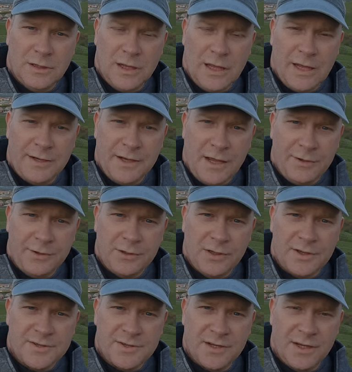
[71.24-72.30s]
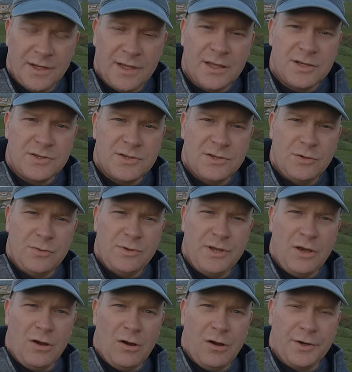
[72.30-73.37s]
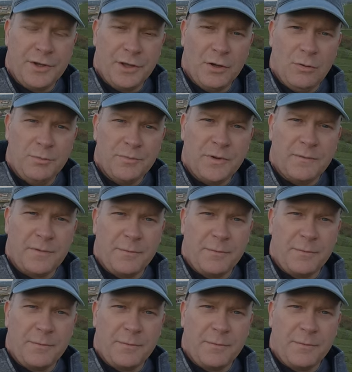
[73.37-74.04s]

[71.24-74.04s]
And now you're listening to the audio